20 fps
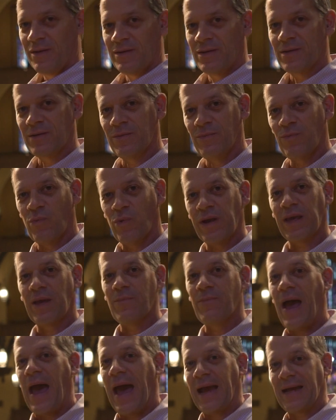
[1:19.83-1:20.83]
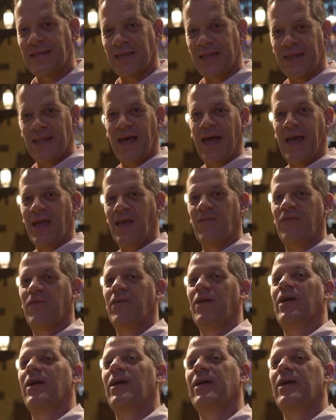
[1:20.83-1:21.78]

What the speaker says: bring it back to life